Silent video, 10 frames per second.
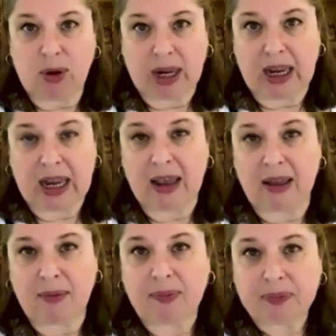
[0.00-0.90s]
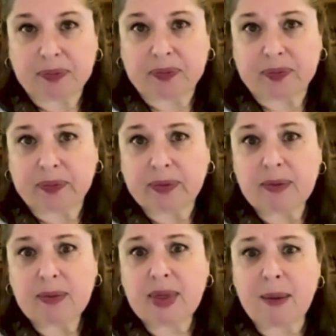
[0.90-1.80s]
bringing in,
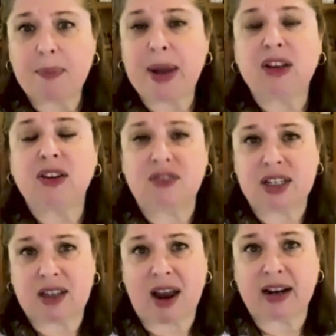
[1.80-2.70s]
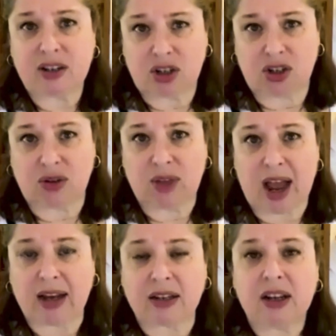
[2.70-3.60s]
but you've decided to do
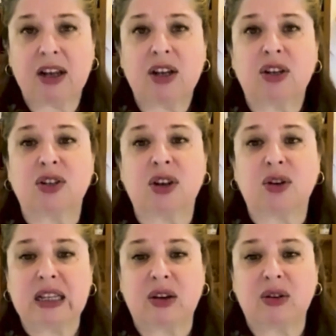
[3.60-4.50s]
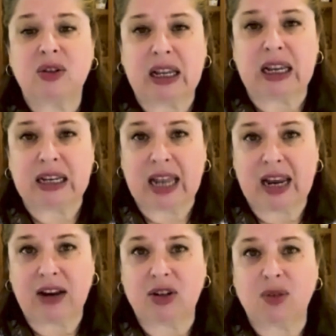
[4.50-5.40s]
that? So those
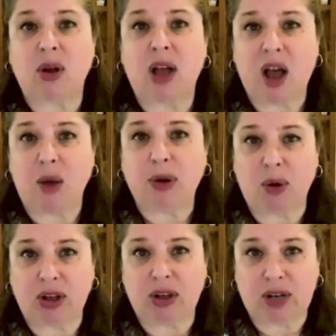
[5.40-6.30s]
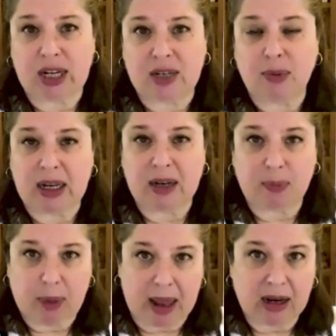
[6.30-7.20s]
indicators will help where you need to be
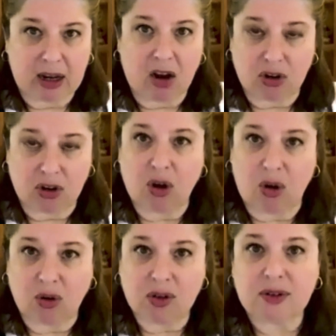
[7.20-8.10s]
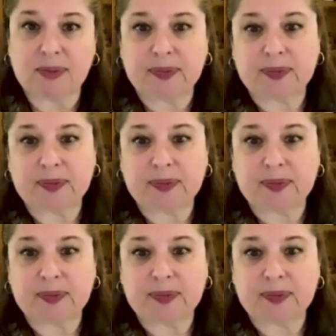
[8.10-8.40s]
depending on your goals.